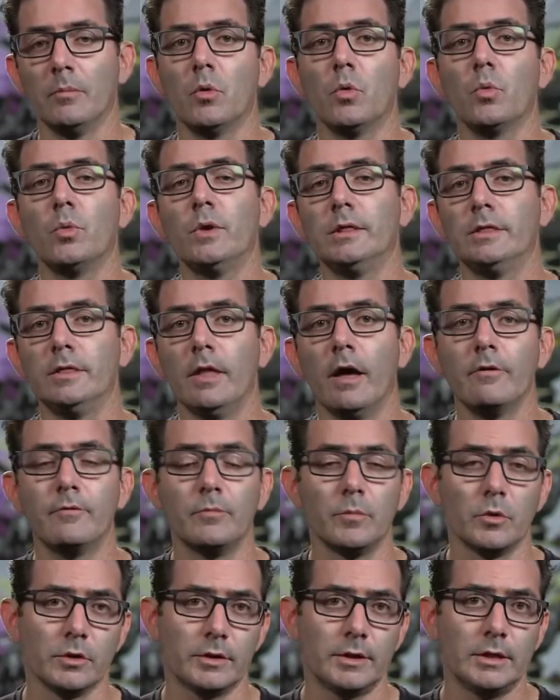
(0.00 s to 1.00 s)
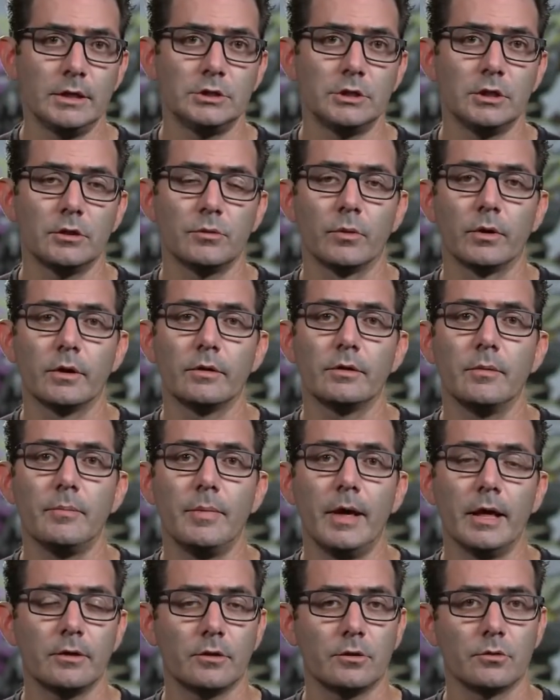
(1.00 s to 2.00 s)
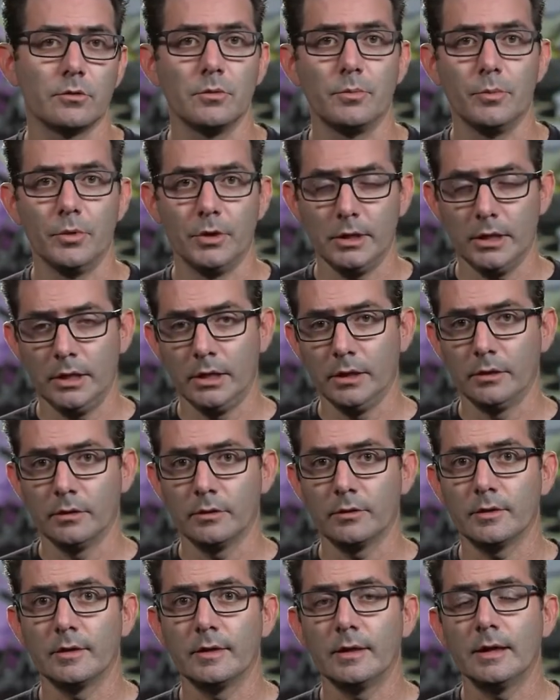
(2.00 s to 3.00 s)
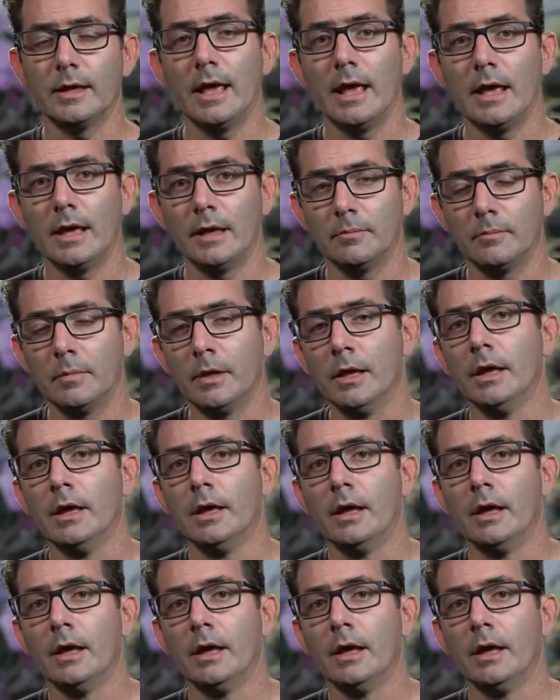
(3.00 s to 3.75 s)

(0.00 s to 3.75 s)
We love Mercy. She's one of the best throughput healers in the game.